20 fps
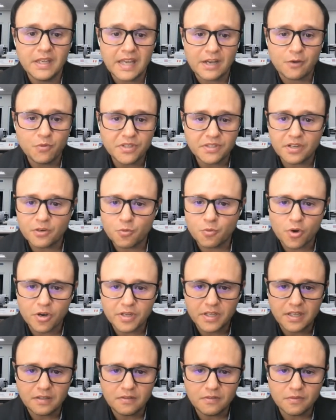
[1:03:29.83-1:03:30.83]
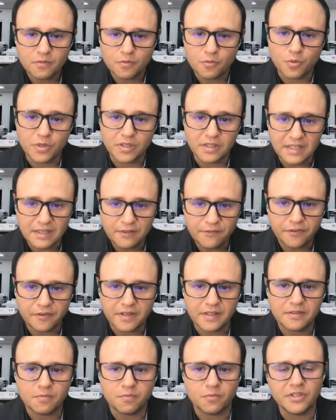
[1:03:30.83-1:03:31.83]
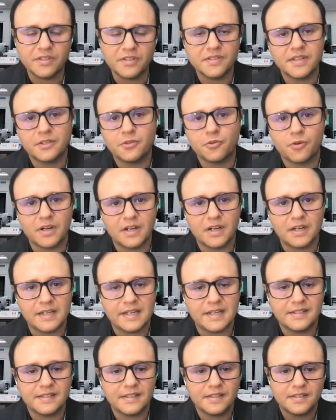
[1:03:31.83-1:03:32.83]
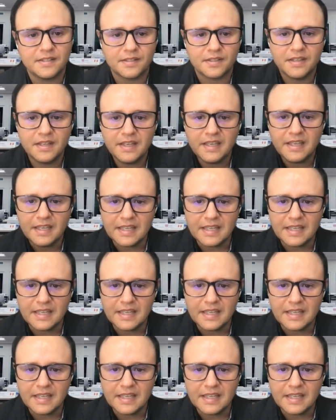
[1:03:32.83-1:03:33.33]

And we start working with different multi-sector alliances